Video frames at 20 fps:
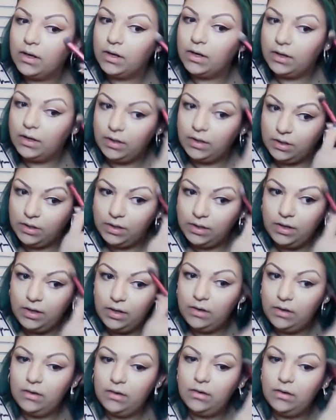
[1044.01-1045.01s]
Go ahead and
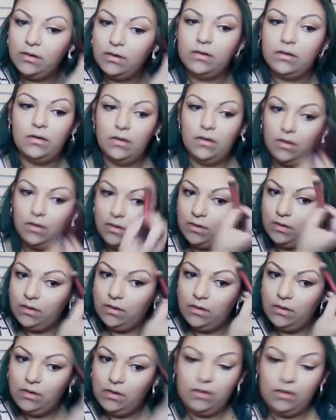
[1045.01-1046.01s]
hit here.
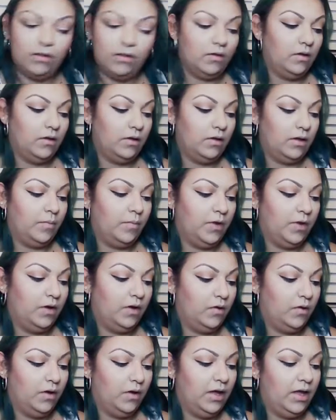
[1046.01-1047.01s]

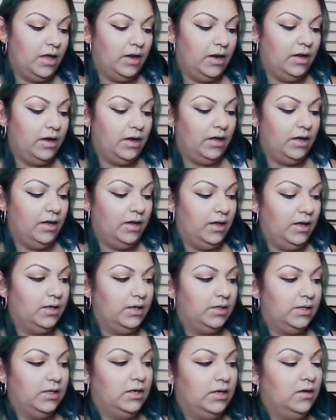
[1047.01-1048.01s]
I'm going to go ahead and
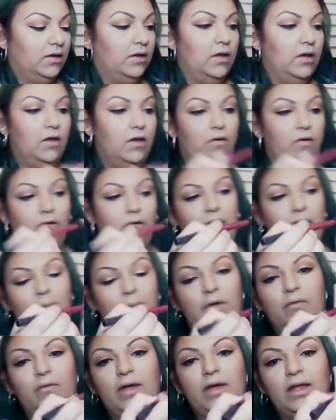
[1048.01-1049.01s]

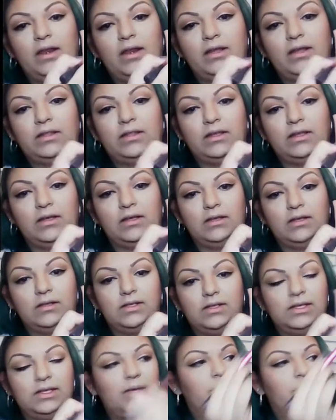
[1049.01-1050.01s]
grab it right at
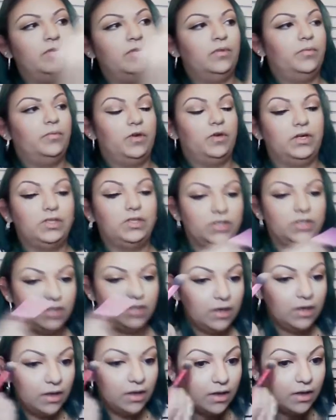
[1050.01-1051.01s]
the tip of the
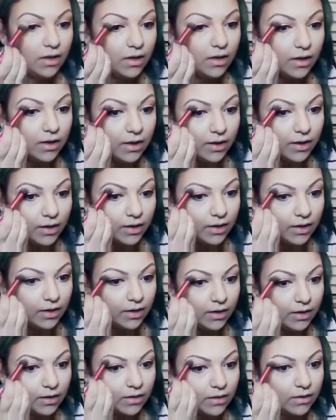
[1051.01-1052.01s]
brush
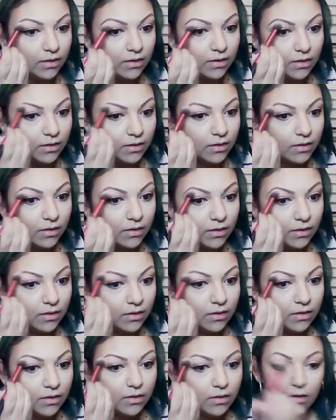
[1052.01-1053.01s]
and hit
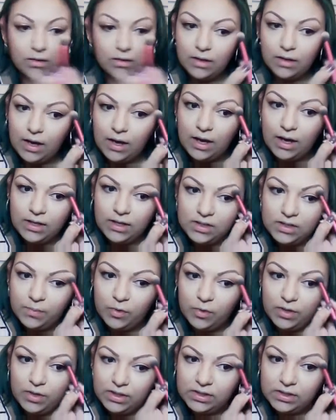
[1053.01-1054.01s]
the
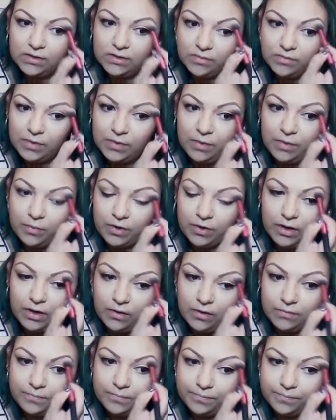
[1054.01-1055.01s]
highest points of my
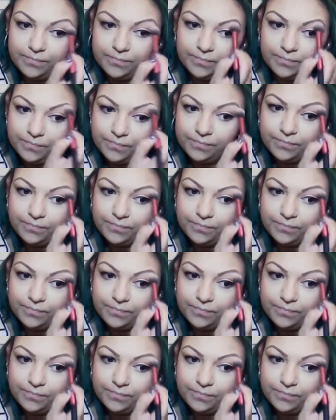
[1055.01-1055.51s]
brow.